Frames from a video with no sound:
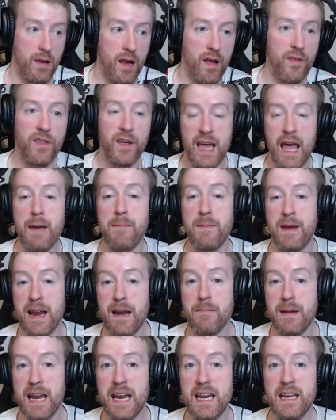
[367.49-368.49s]
the game
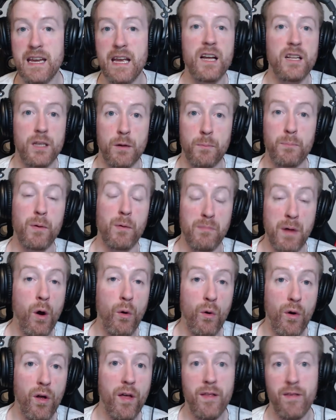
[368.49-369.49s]
in media and to
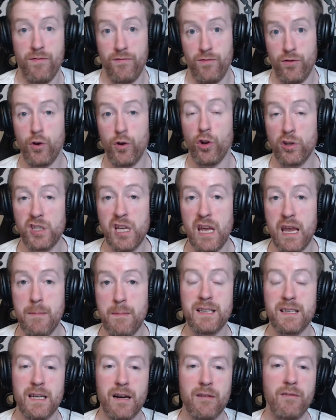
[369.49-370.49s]
promote your team,
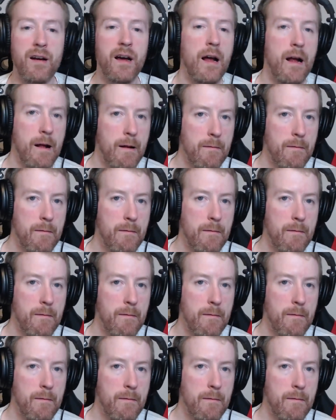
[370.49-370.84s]
etc.,